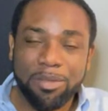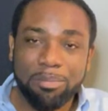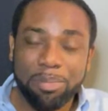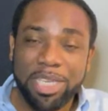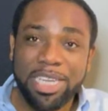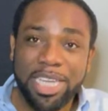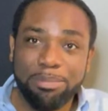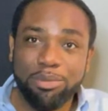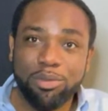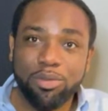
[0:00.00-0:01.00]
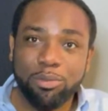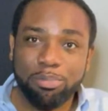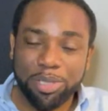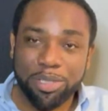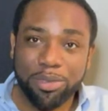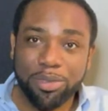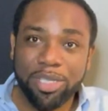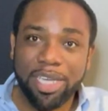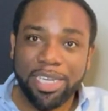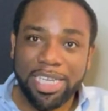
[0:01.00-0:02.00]
Being able to build
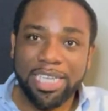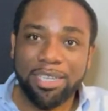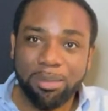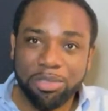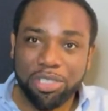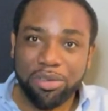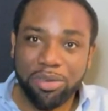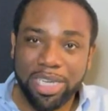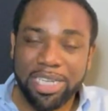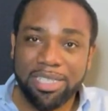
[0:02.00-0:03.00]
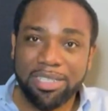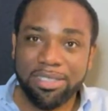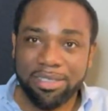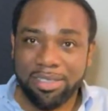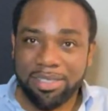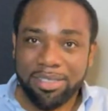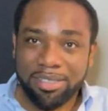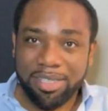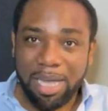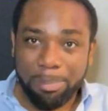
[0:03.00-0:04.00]
an income generating
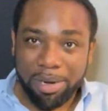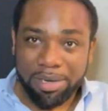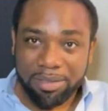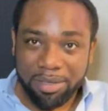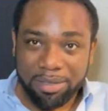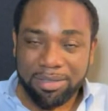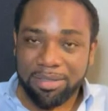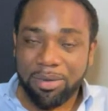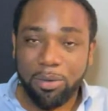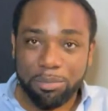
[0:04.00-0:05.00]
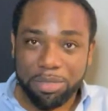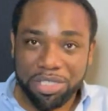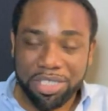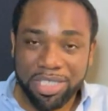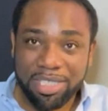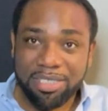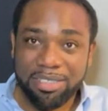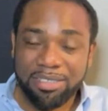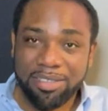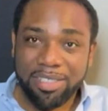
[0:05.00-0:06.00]
apparatus or machine
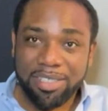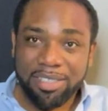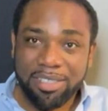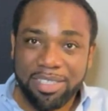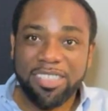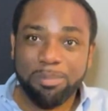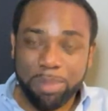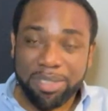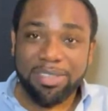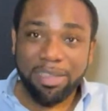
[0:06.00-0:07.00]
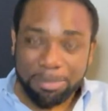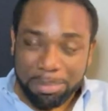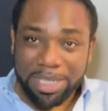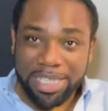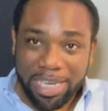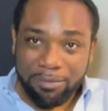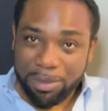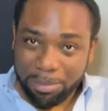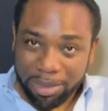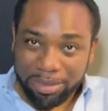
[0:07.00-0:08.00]
that spits out money
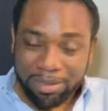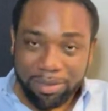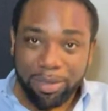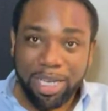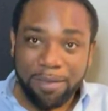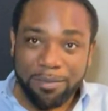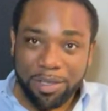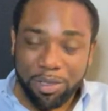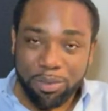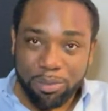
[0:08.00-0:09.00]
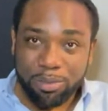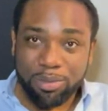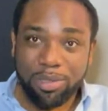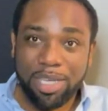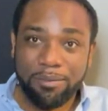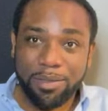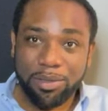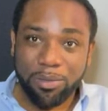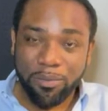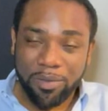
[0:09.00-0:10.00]
every month to look after you, to look after
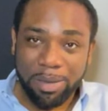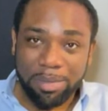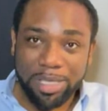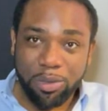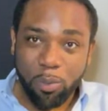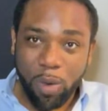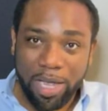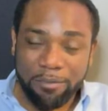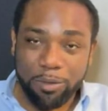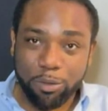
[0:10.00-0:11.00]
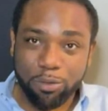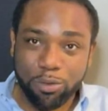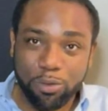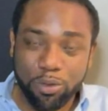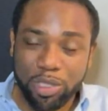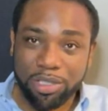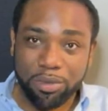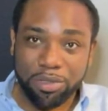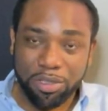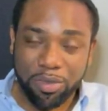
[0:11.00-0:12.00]
your family, your wife, your children,
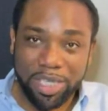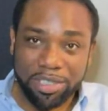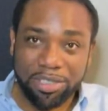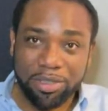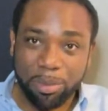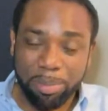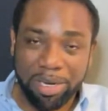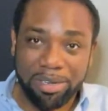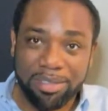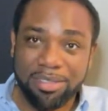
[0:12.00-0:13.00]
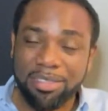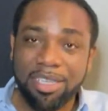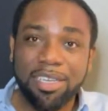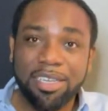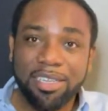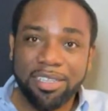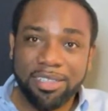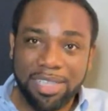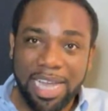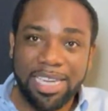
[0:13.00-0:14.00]
your generation, your parents.
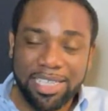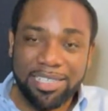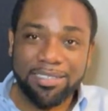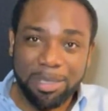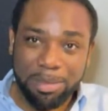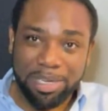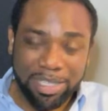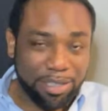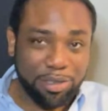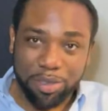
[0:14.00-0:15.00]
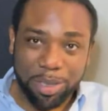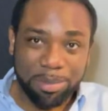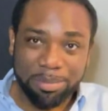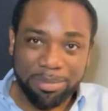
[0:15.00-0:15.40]
That is the American dream.